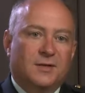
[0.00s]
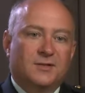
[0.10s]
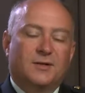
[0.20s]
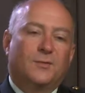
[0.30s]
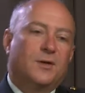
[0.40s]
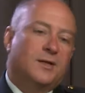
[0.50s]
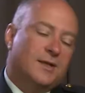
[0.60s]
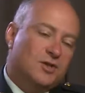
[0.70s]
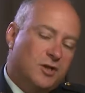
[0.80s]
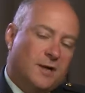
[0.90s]
so that we could
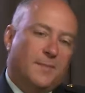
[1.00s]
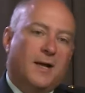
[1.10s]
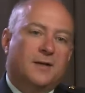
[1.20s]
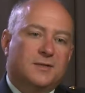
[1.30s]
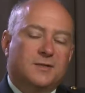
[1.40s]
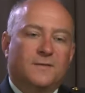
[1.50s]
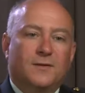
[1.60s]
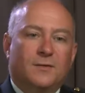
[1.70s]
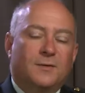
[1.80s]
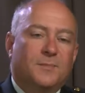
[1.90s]
then check back to see if
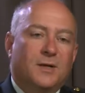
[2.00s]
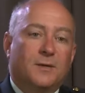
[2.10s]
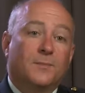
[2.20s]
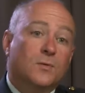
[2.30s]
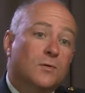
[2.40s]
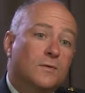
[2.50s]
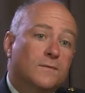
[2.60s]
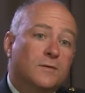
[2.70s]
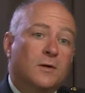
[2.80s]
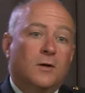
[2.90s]
they were being
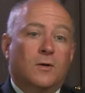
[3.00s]
improved,